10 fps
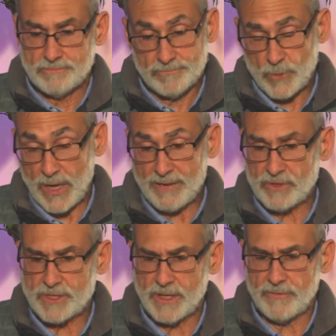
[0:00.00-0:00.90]

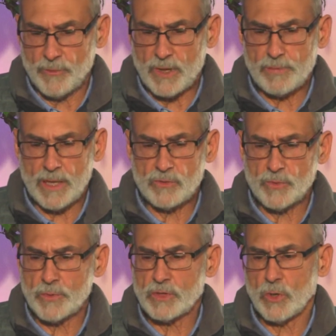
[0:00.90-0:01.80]
travesty of the red plan was
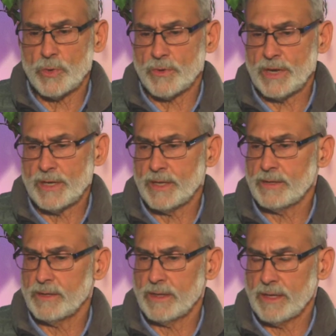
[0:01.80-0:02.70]
we were told we were going to get